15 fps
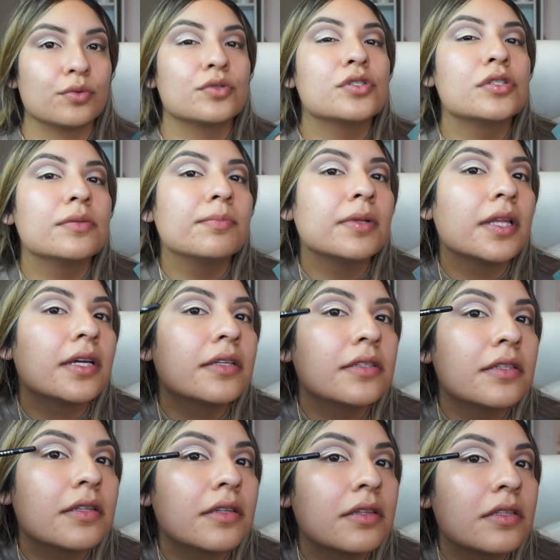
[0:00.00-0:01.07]
To blend
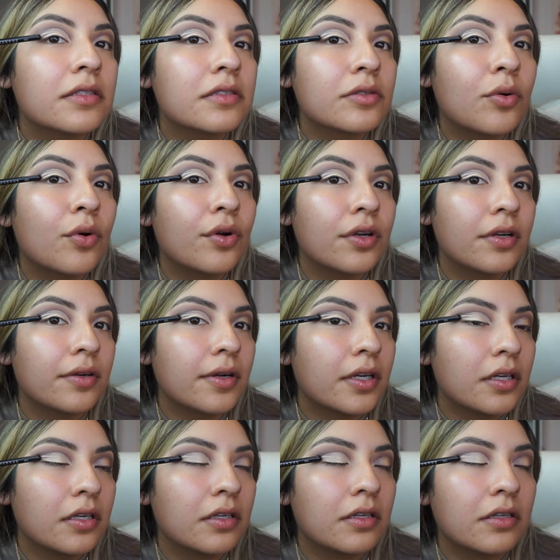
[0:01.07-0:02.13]
this corner right
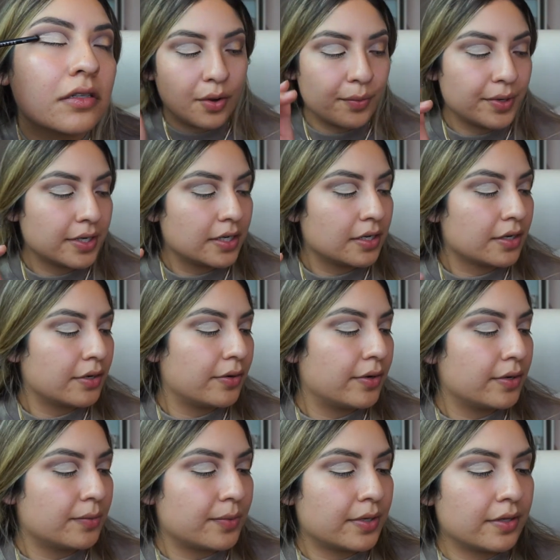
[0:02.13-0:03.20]
here, we're gonna go
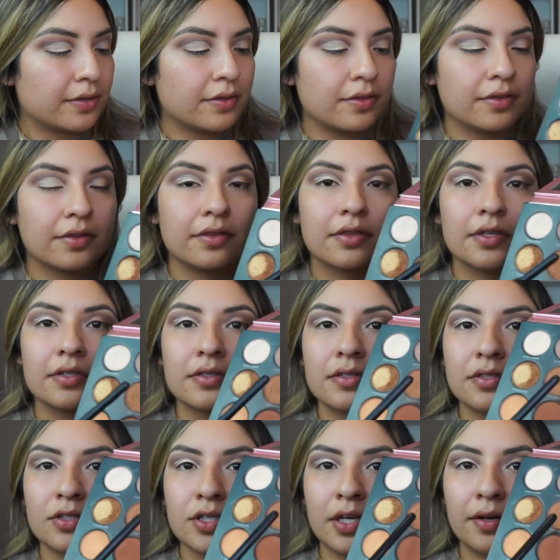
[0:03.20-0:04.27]
in with this
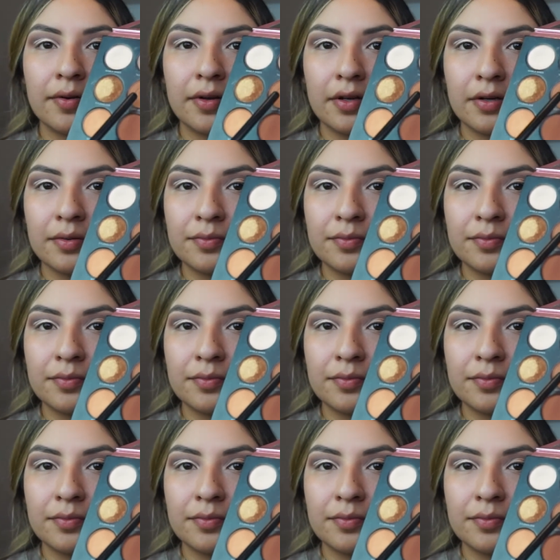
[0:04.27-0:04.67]
shade right here.